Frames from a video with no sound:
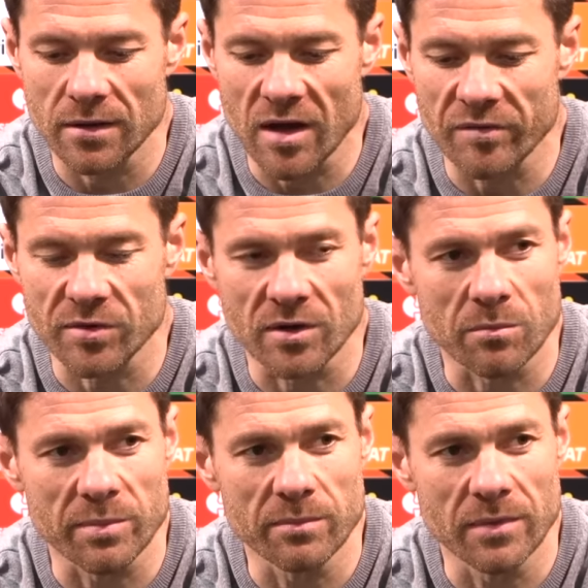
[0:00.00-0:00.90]
after
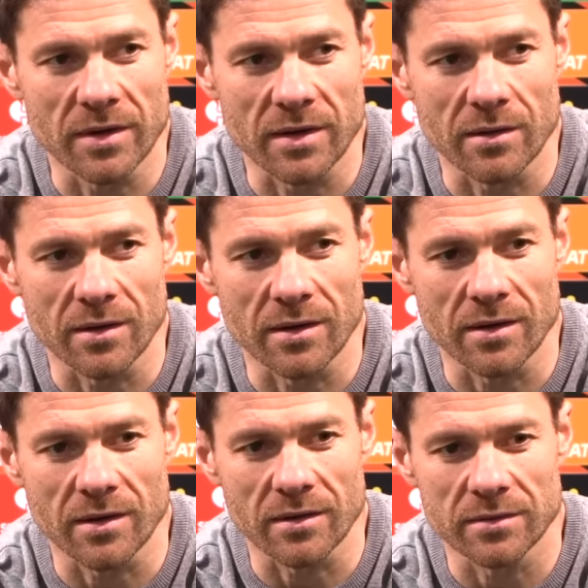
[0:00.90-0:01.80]

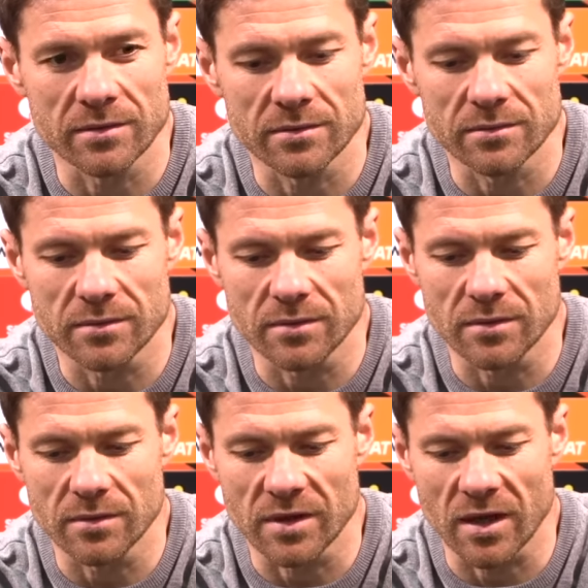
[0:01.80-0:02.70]

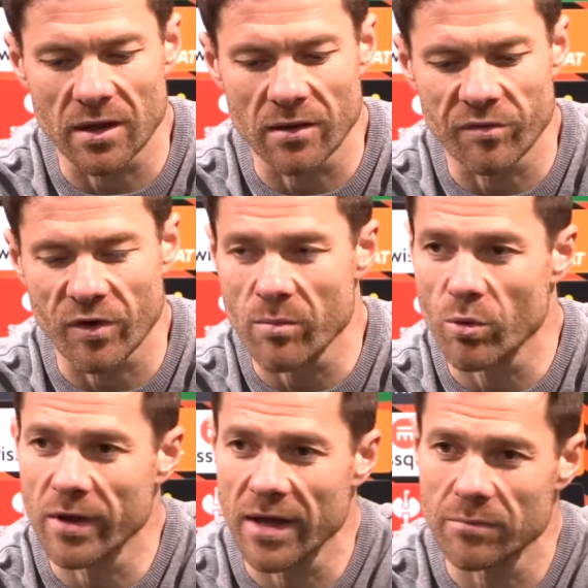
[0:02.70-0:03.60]
the
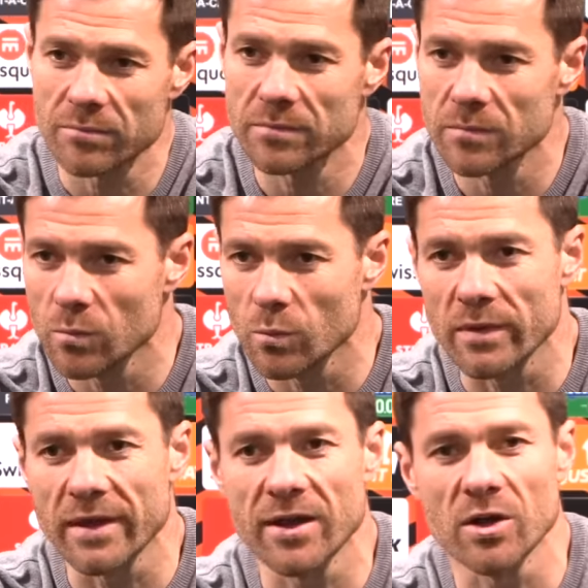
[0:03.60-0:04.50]
Freiburg game, when
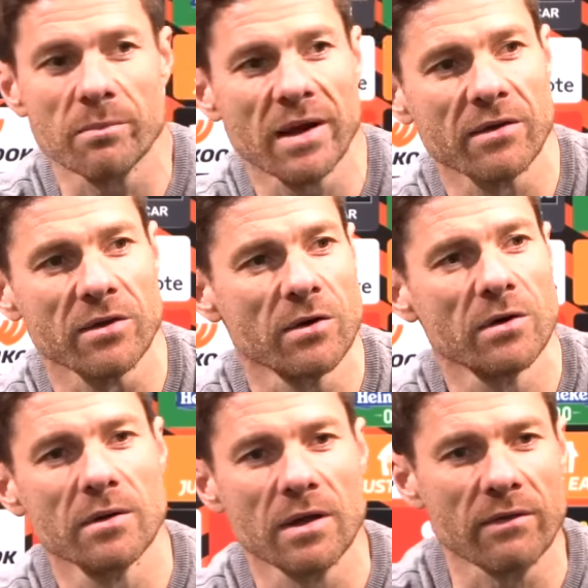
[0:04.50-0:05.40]
they came back here
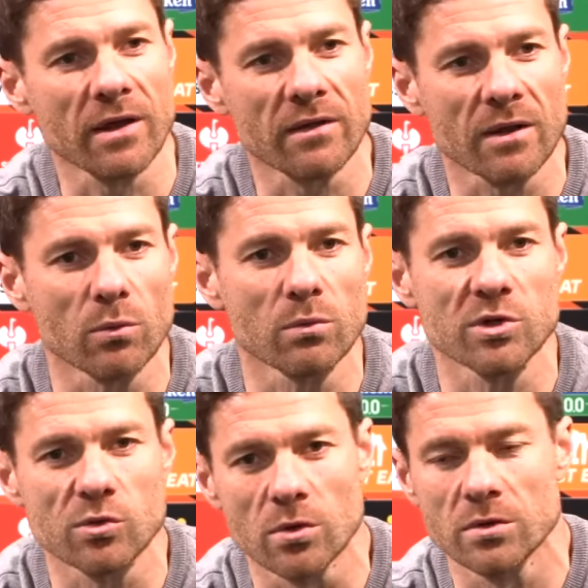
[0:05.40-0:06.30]
and they had a good
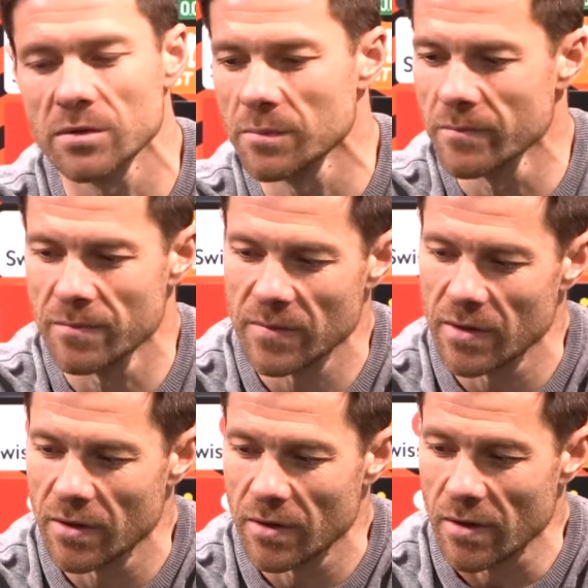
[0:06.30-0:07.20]
result.
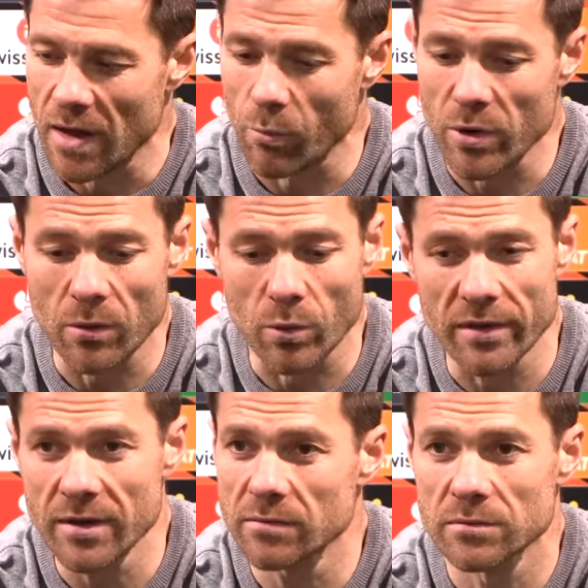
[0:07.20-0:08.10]
And we are
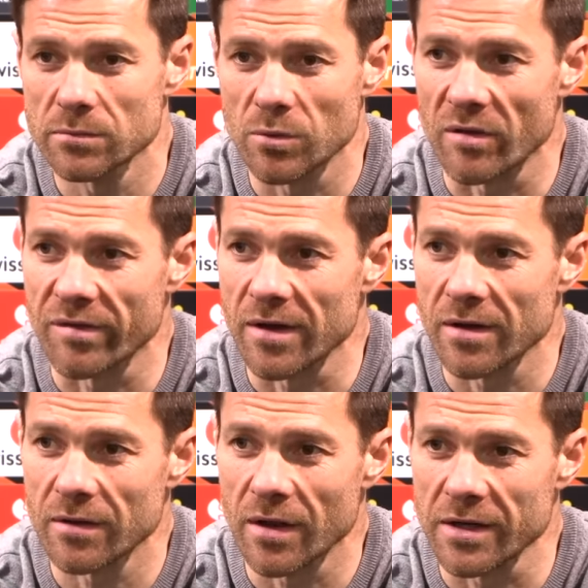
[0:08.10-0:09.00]
ready to have
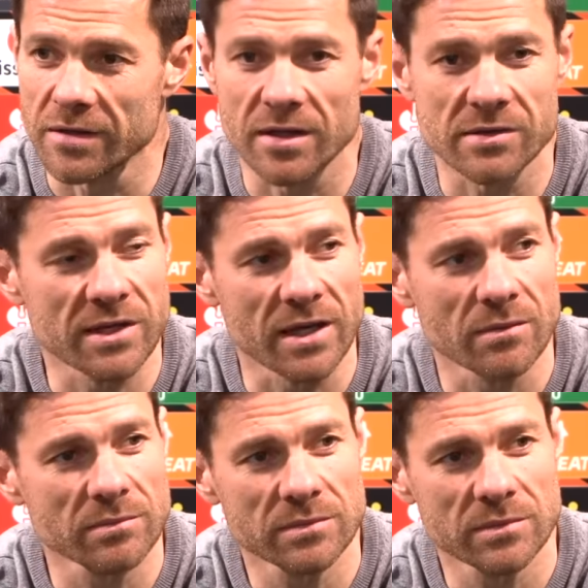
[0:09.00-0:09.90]
an intense
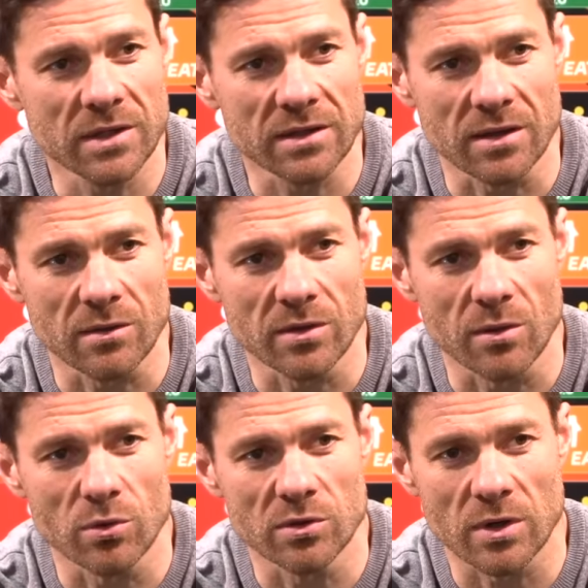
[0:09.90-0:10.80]
game that they
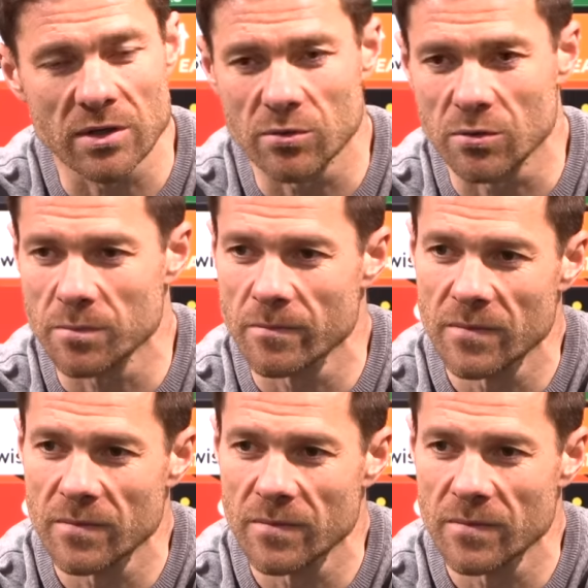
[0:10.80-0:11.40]
will try to